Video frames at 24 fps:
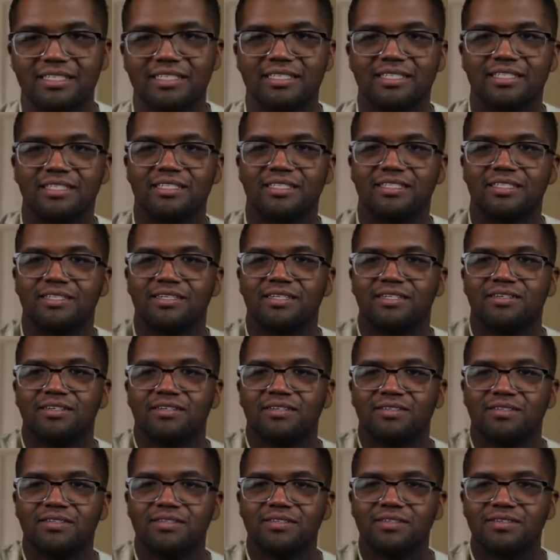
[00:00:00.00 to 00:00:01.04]

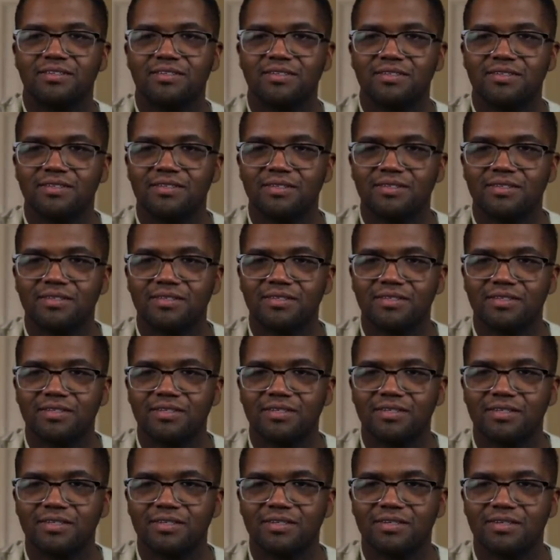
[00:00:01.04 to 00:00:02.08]

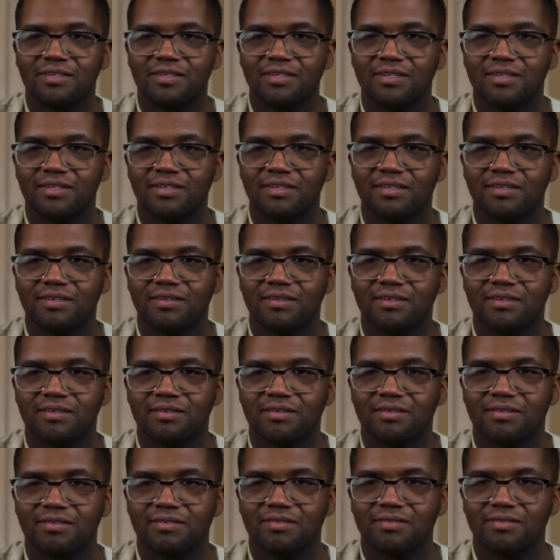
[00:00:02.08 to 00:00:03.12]

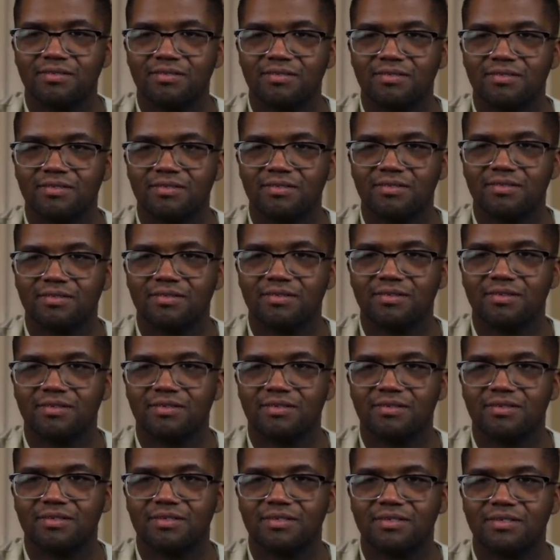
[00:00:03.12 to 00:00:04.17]

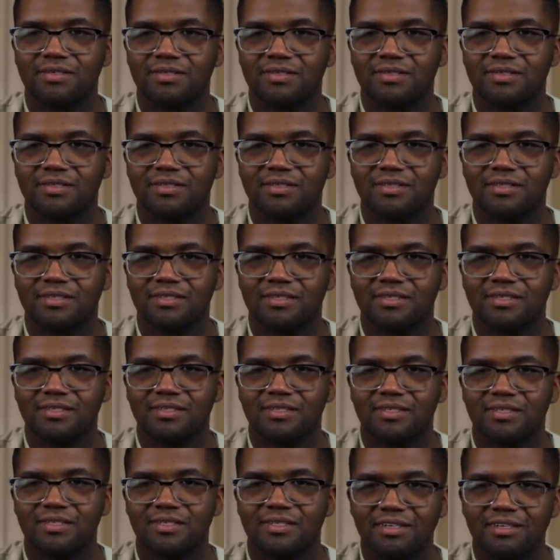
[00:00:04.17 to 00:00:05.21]

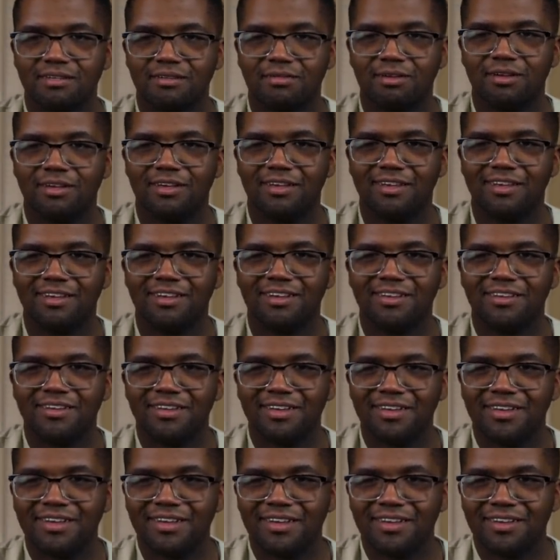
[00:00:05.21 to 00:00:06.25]

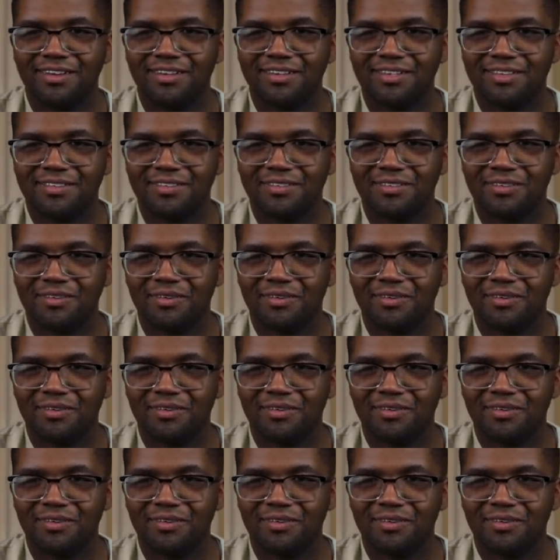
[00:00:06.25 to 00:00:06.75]
[no speech]